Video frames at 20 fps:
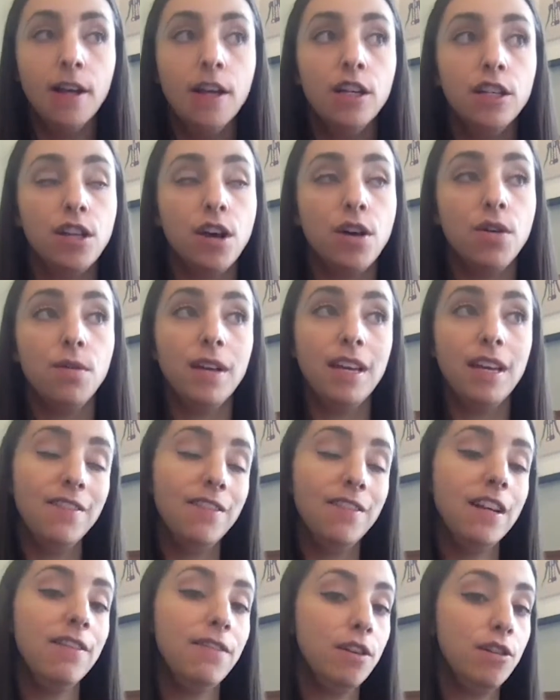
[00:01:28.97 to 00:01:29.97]
So
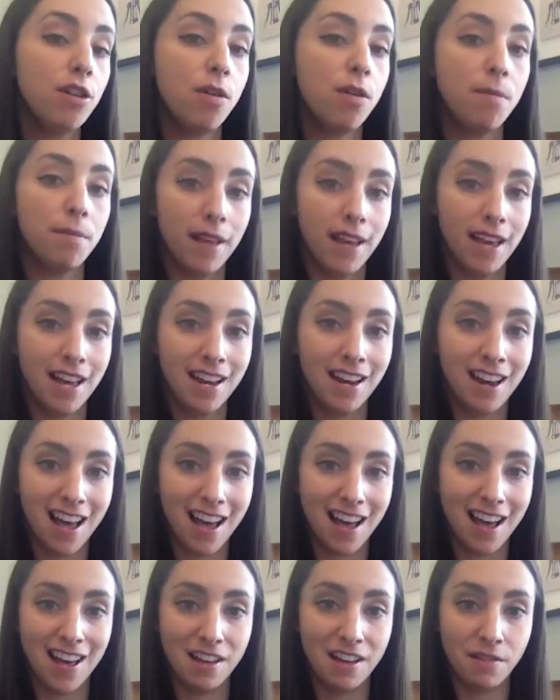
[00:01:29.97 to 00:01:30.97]
even if you don't plan
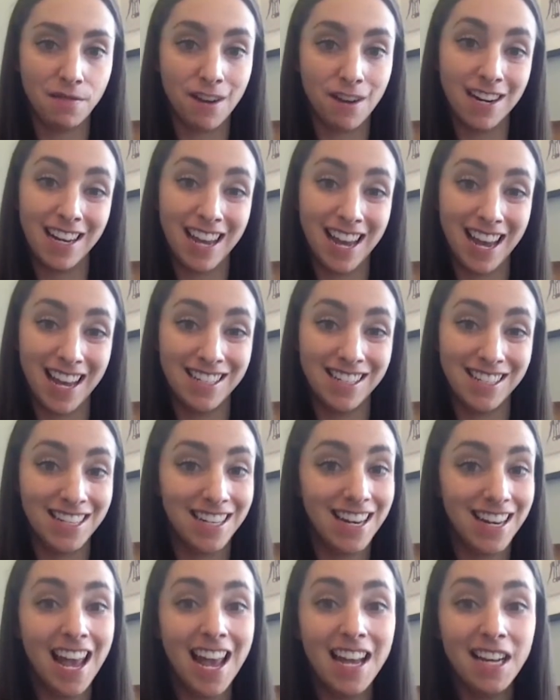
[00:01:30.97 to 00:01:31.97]
on running ads
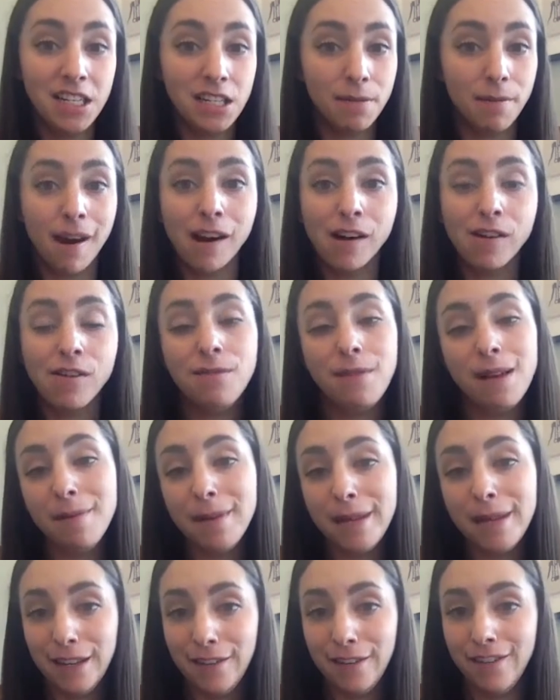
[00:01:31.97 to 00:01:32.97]
today, tomorrow, maybe
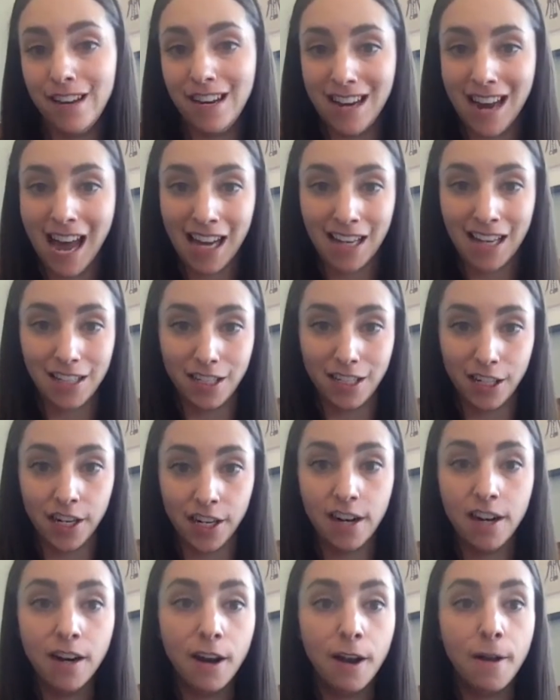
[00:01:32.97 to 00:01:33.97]
even next
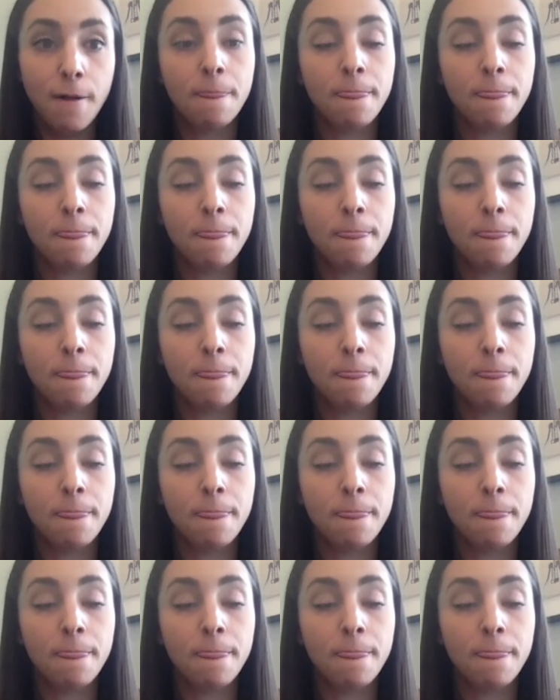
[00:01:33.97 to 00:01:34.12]
year,